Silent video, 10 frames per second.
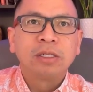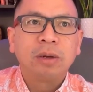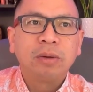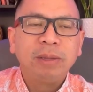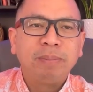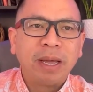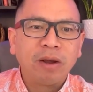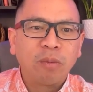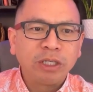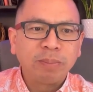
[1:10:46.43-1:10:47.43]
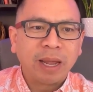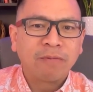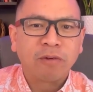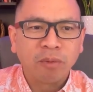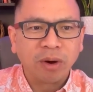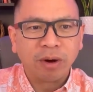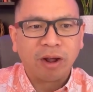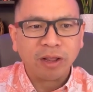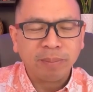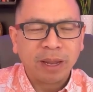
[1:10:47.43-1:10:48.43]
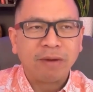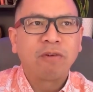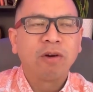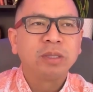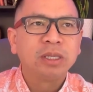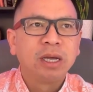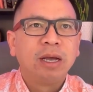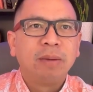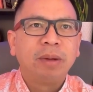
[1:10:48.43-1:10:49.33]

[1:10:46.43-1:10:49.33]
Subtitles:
So depending on which platform, we're on all the platforms.